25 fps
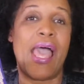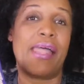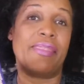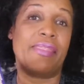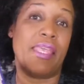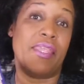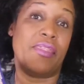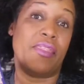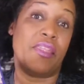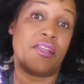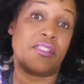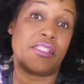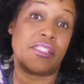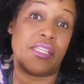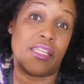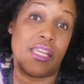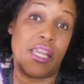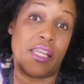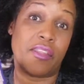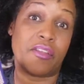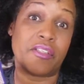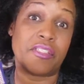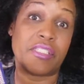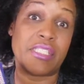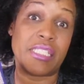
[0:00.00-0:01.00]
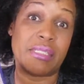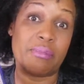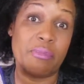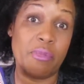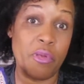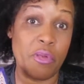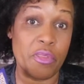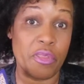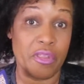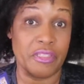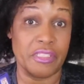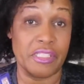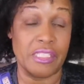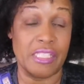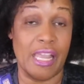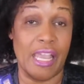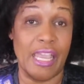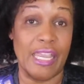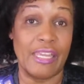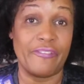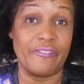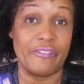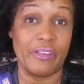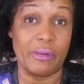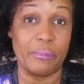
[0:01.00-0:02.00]
and then there's another smoother
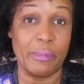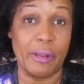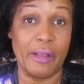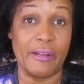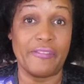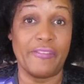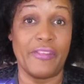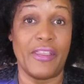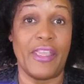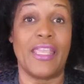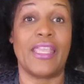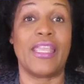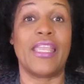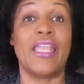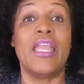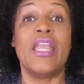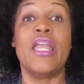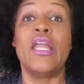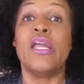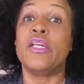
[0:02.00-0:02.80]
side for buffing.